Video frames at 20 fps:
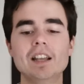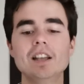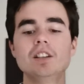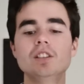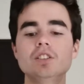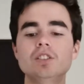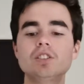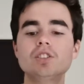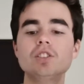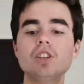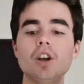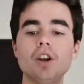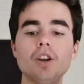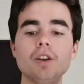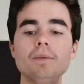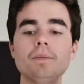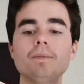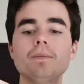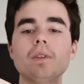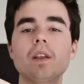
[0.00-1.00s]

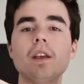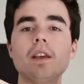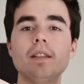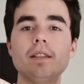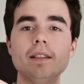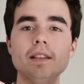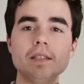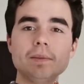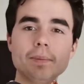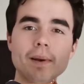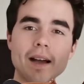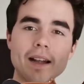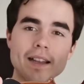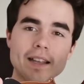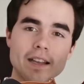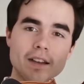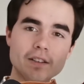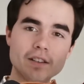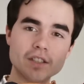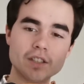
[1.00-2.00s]
So this part
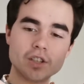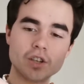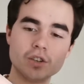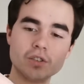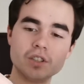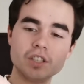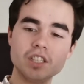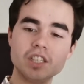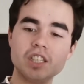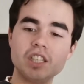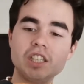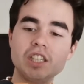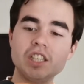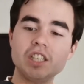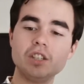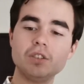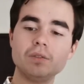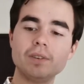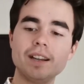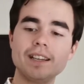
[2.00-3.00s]
here is called the
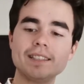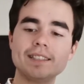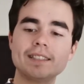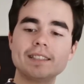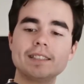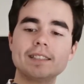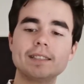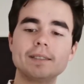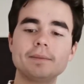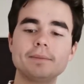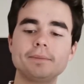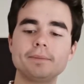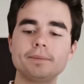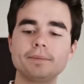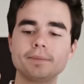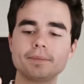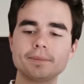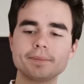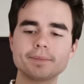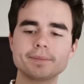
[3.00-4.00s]
chin rest,
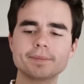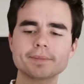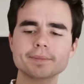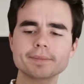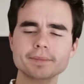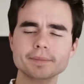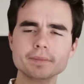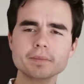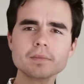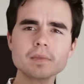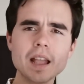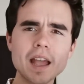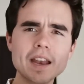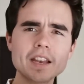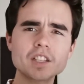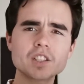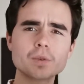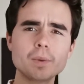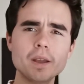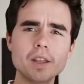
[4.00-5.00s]
and
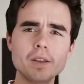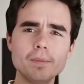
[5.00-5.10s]
it's where